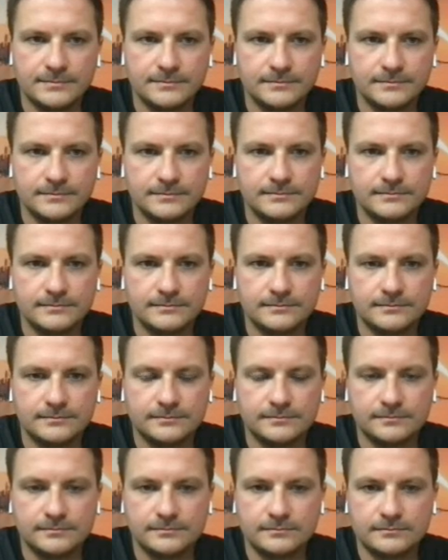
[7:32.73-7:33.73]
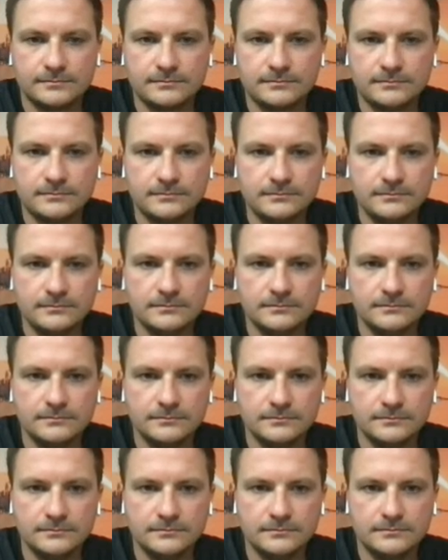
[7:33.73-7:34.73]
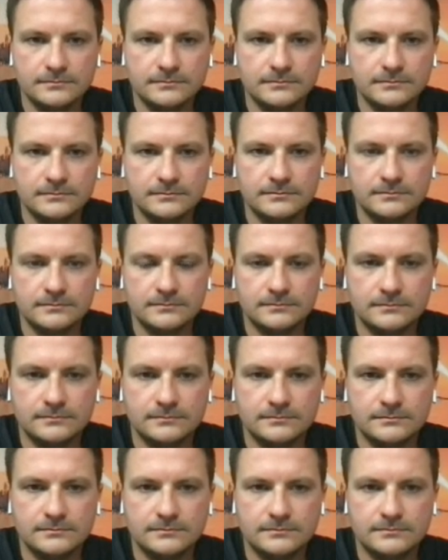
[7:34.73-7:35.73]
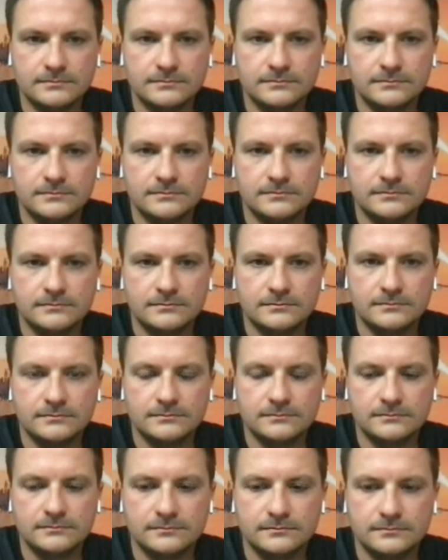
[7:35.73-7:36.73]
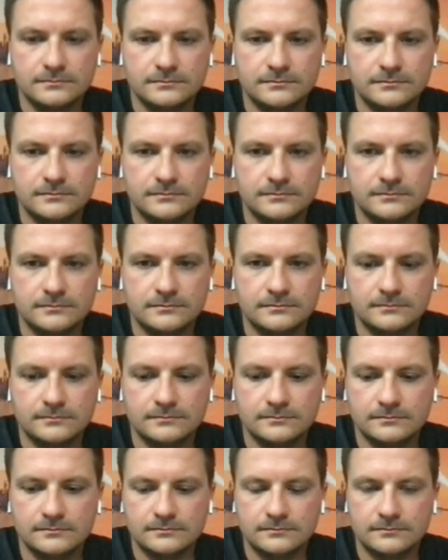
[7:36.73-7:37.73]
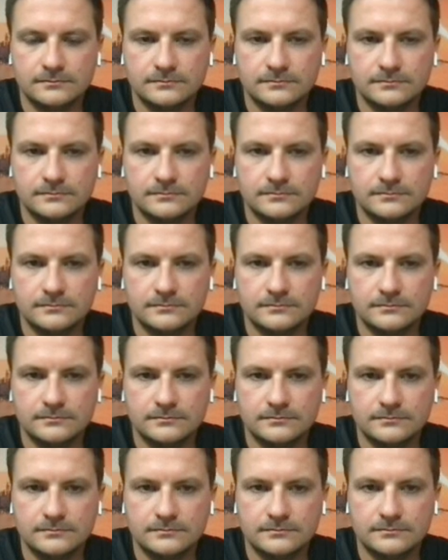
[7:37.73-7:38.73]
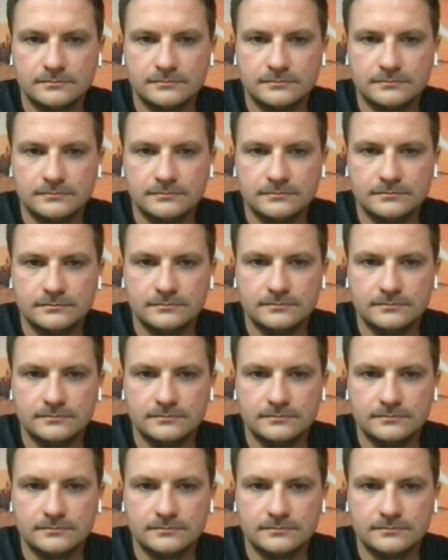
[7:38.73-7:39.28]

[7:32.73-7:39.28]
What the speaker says: [no speech]